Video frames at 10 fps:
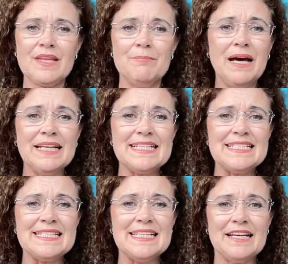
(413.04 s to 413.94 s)
Mundy
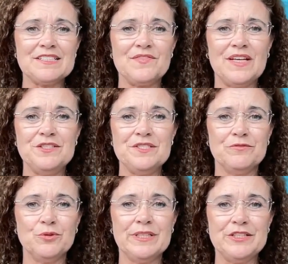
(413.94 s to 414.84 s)
said house values have
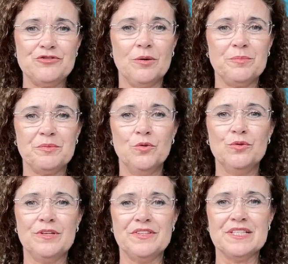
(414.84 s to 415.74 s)
already dropped
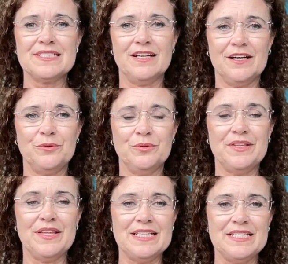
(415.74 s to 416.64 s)
more in this cycle
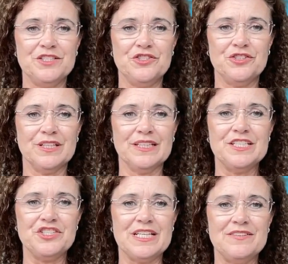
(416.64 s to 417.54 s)
than they did during the
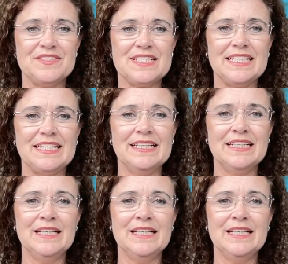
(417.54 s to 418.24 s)
GFC.